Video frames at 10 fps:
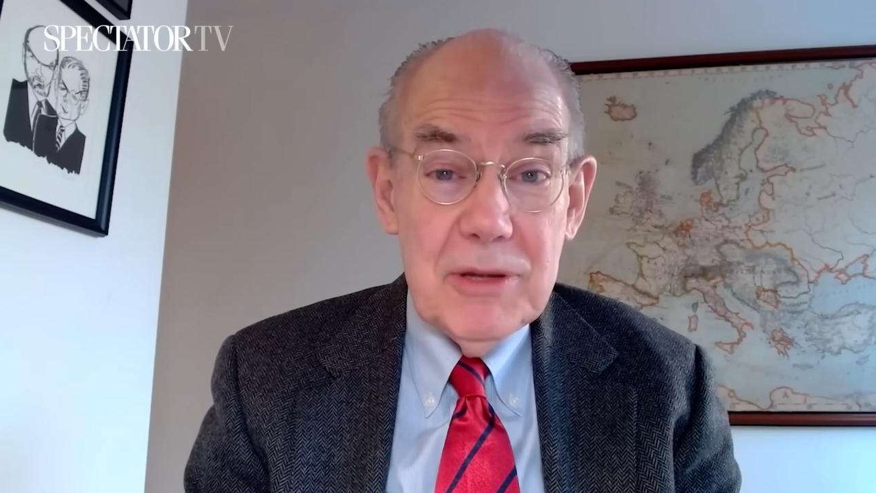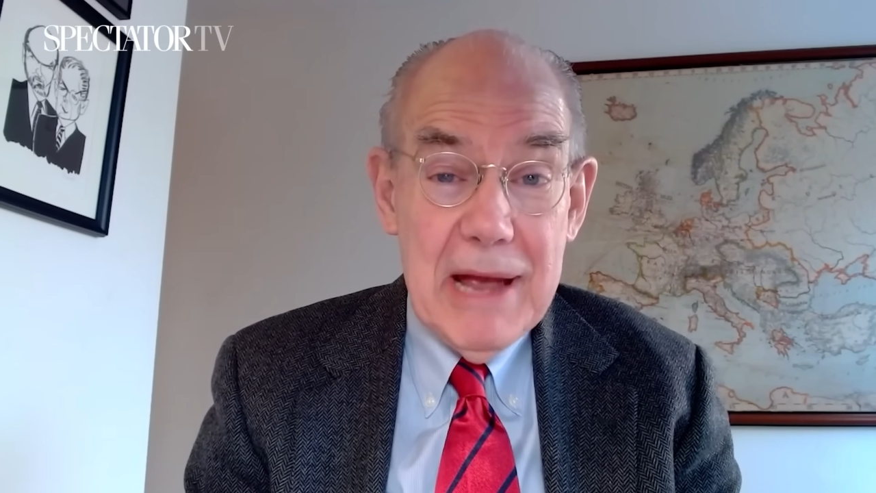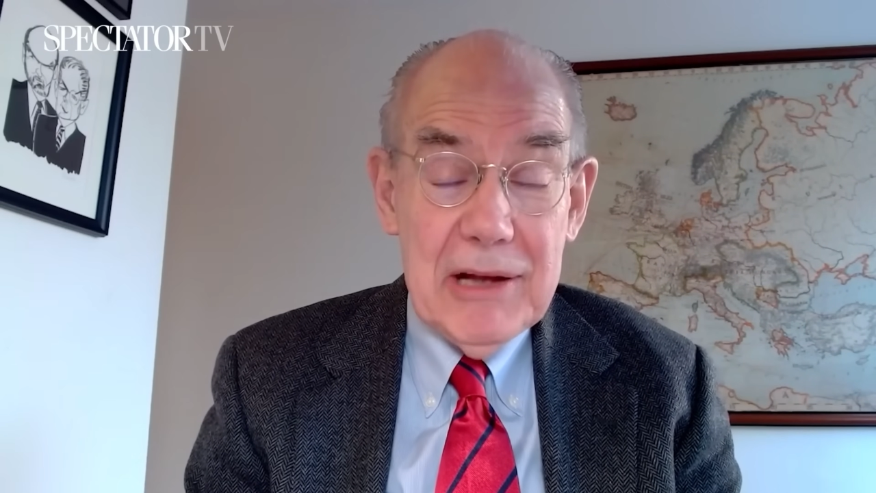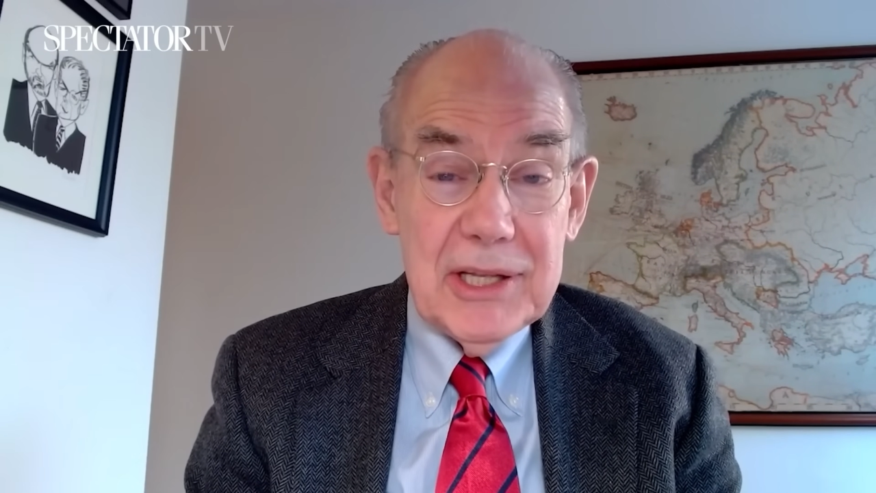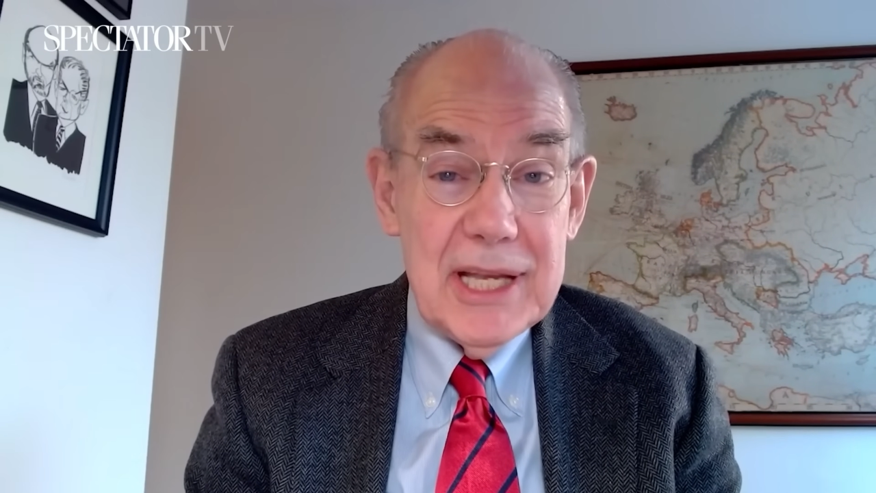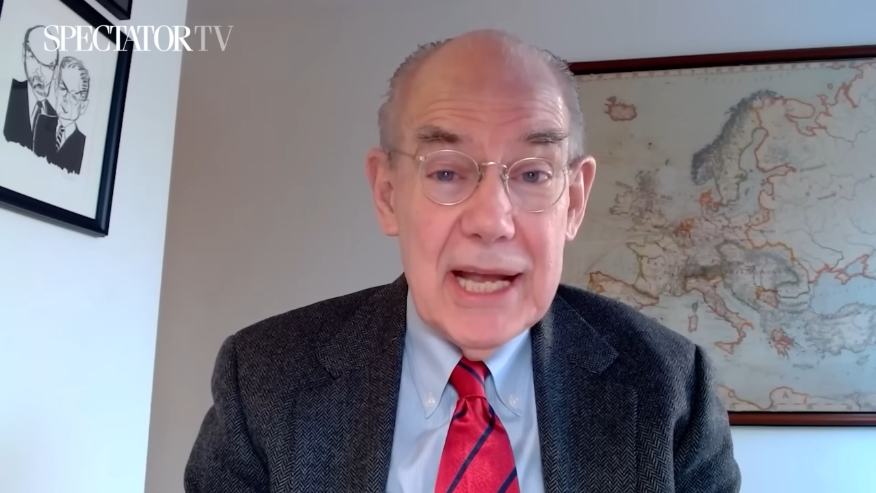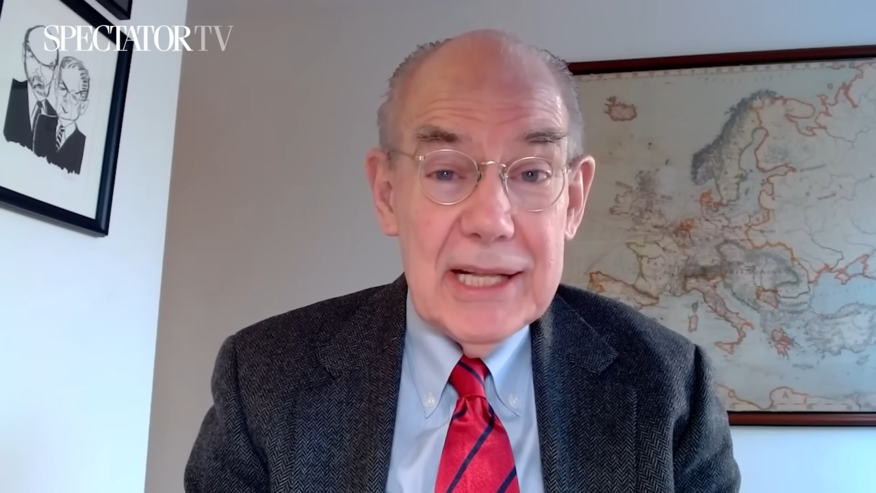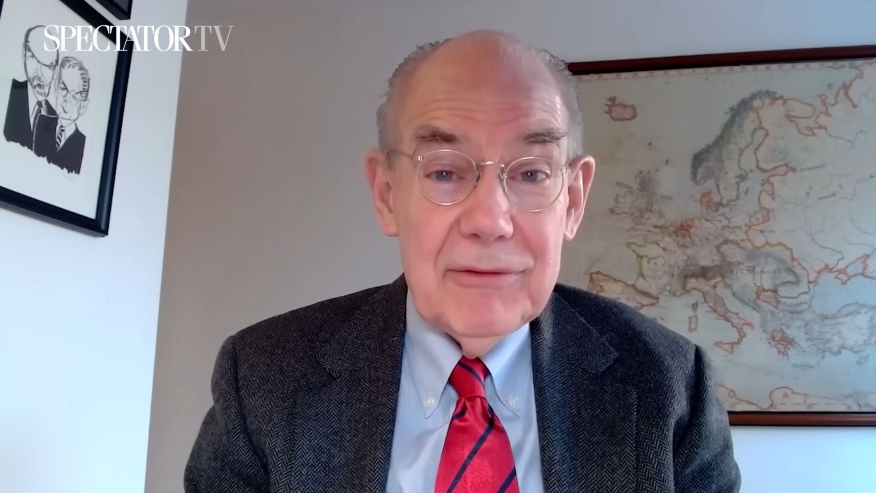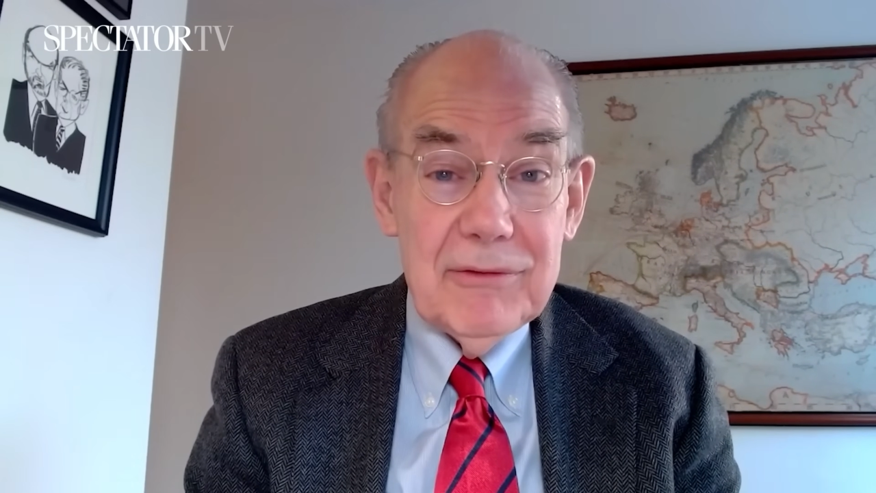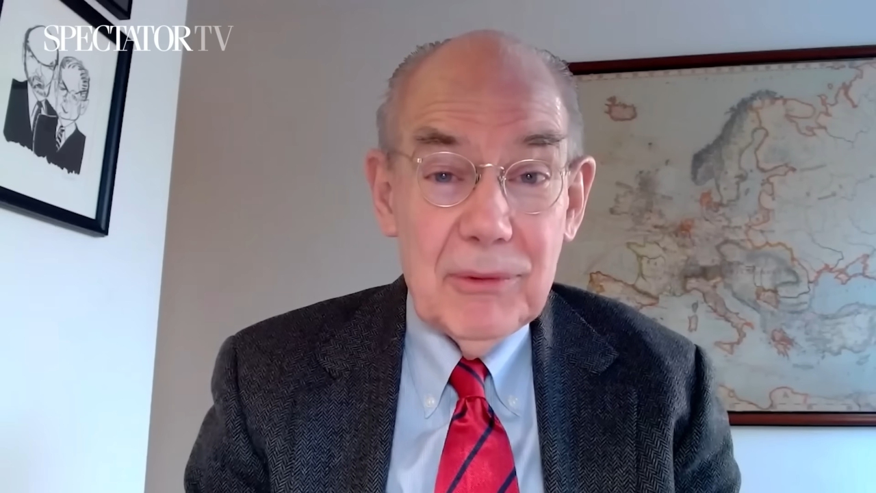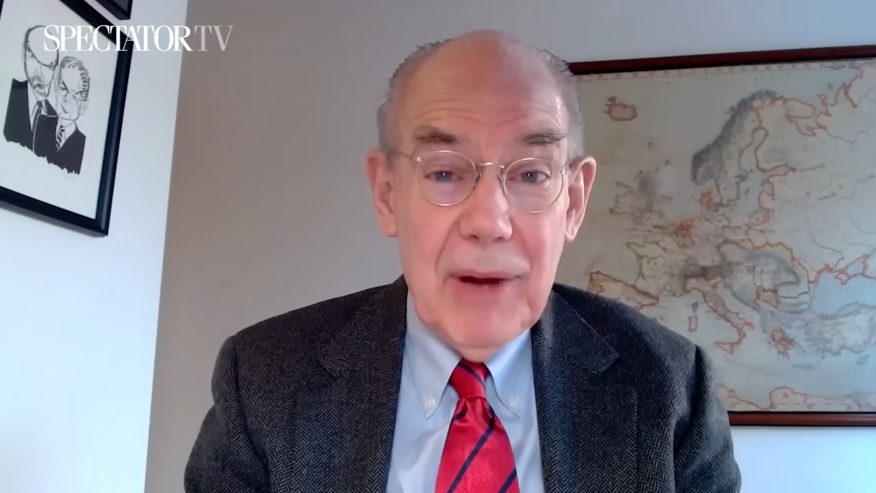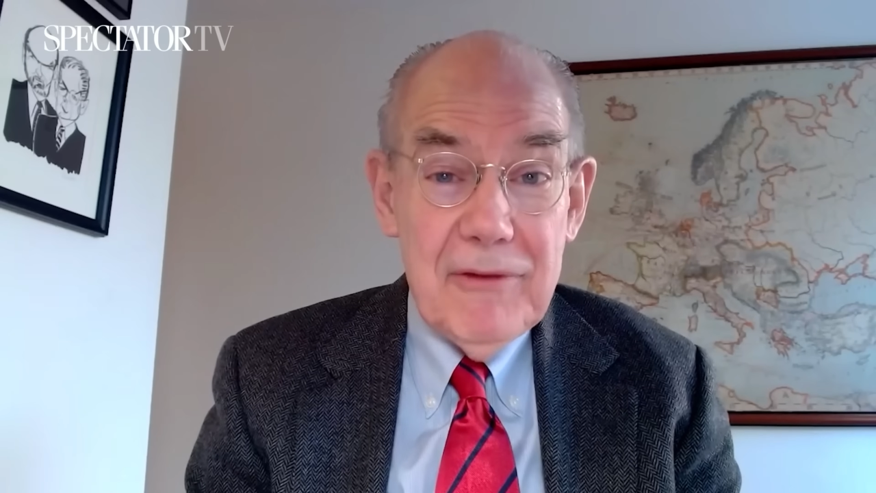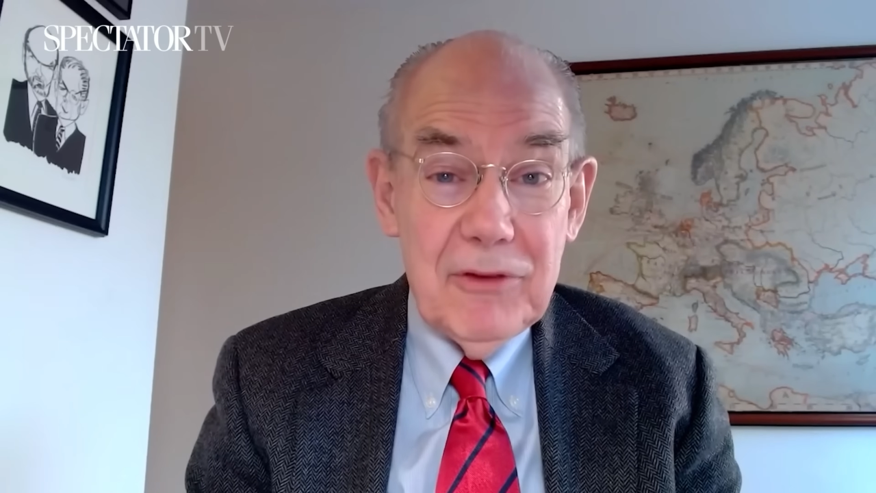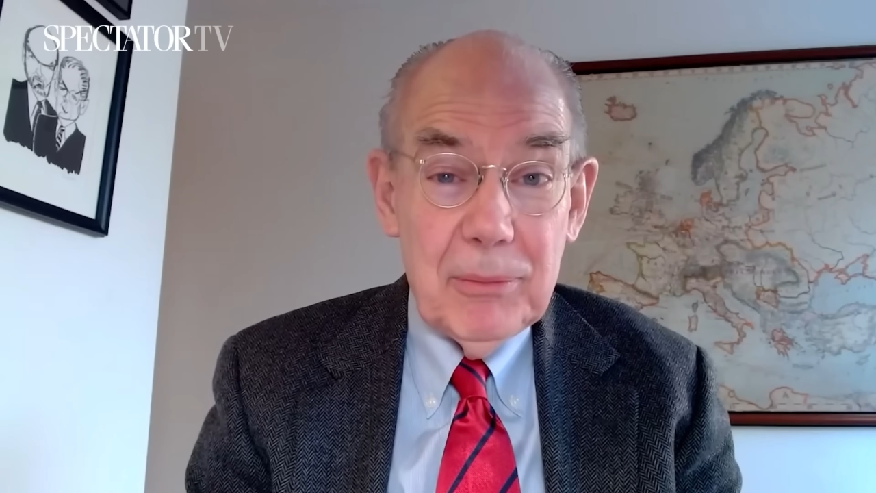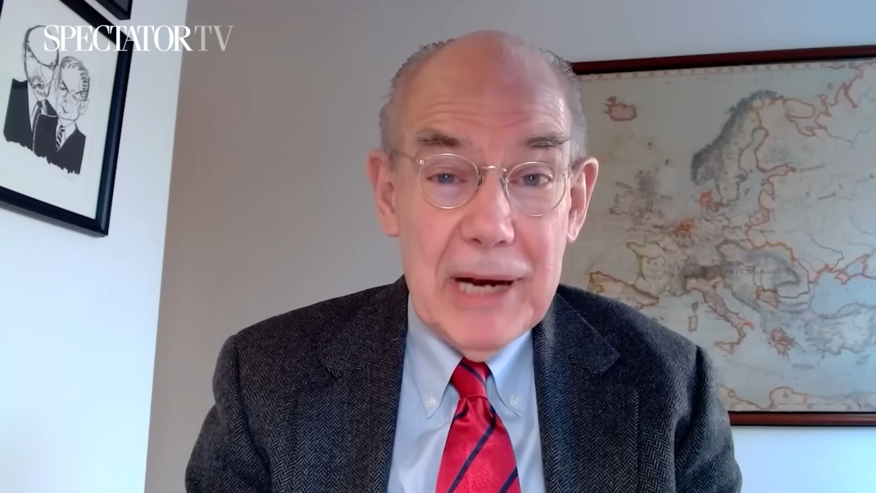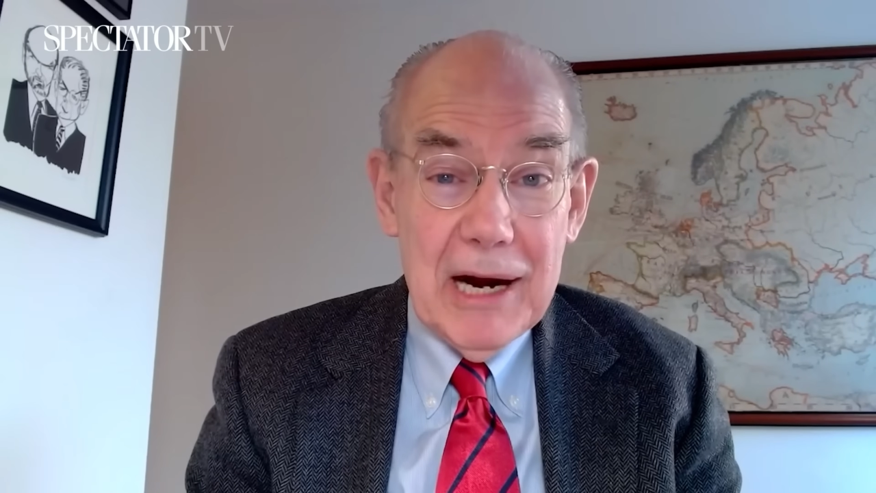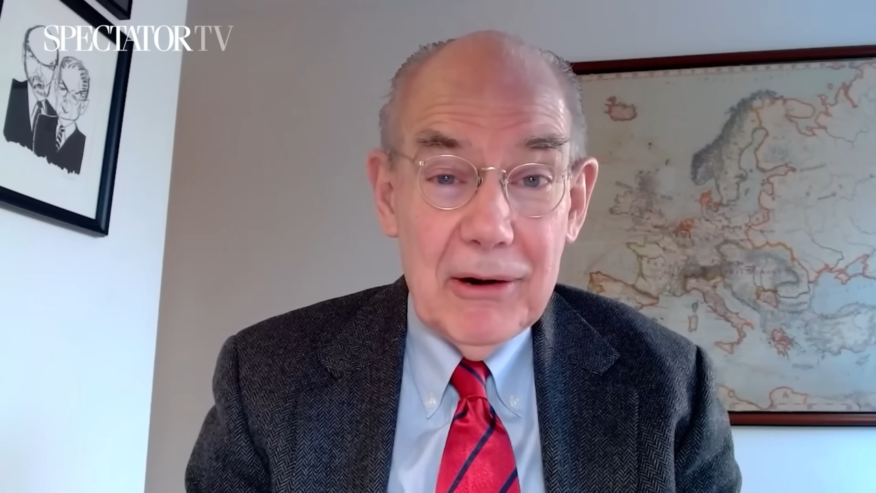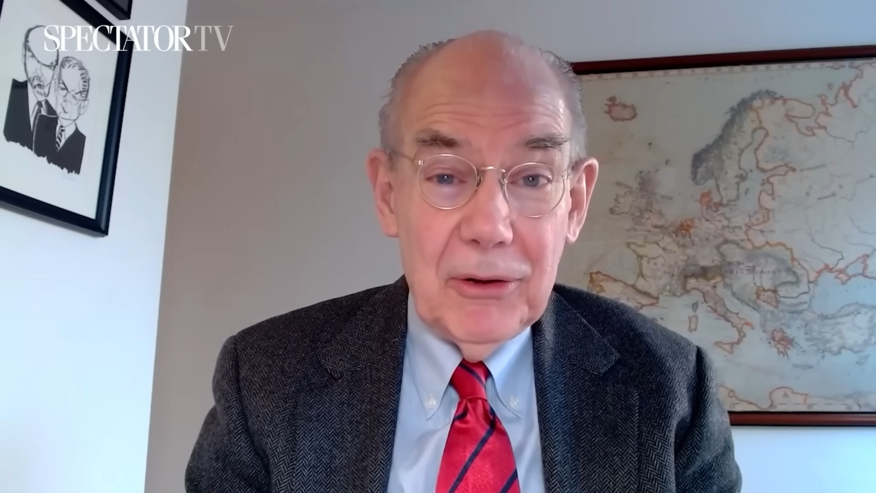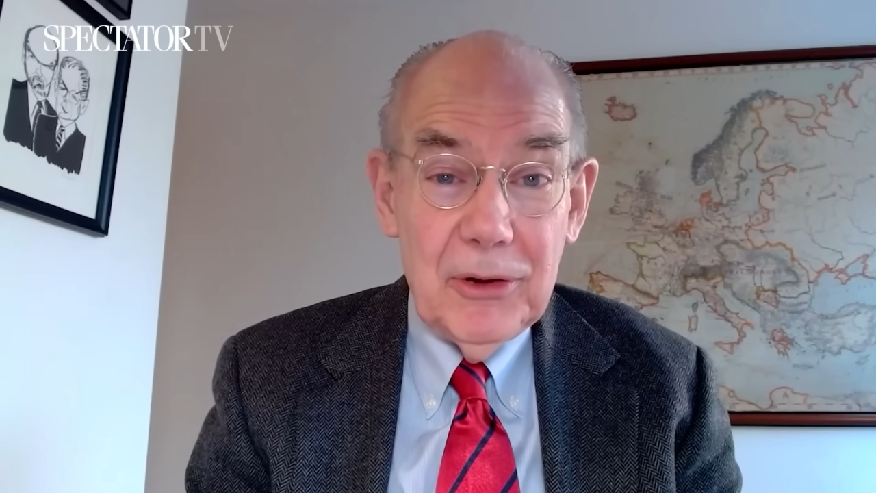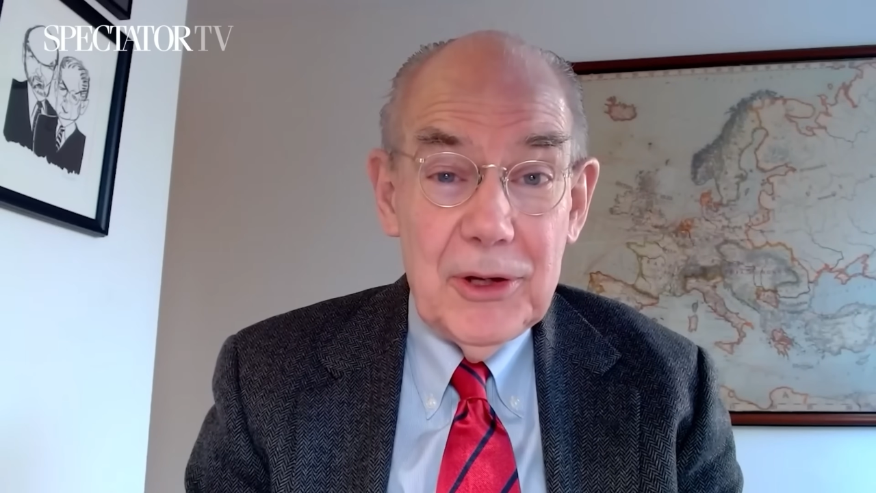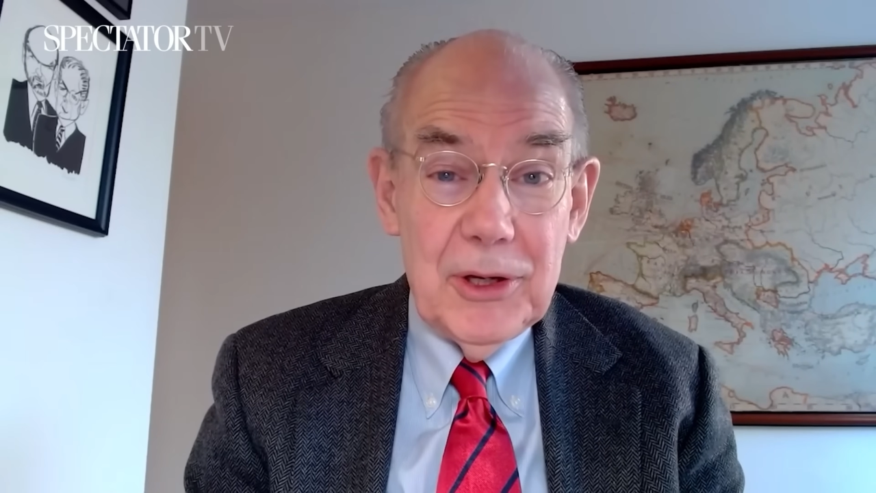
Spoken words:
them out at the end of a rifle barrel,